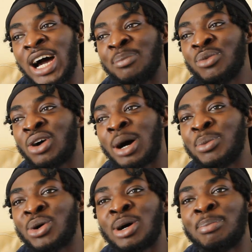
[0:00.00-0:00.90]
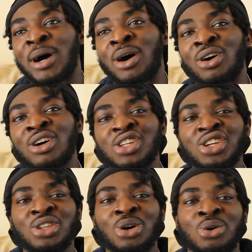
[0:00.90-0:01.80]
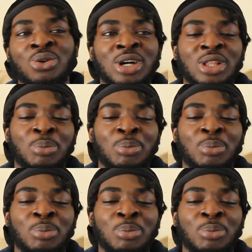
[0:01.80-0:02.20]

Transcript: I'm not about, you know,